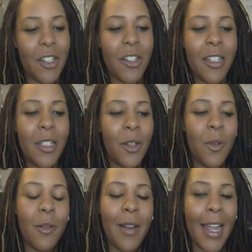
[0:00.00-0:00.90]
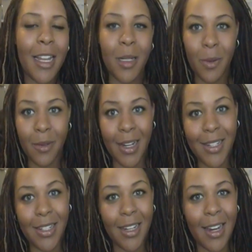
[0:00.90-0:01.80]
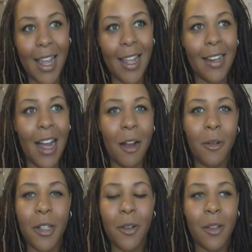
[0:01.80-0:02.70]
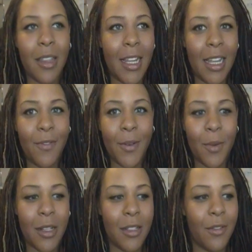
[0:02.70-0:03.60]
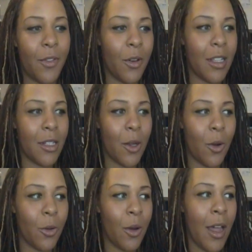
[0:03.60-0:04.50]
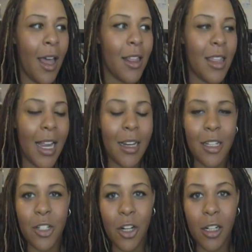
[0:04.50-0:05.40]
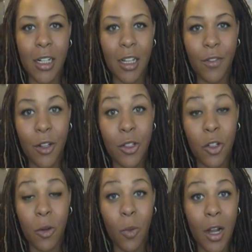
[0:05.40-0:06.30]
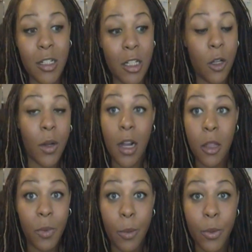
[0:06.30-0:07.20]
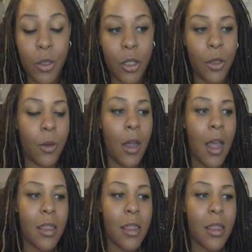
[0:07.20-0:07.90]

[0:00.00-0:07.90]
You just, you were my inspiration, and I really don't think if it wasn't for this whole thing, this journey of YouTube and watching you and other people too,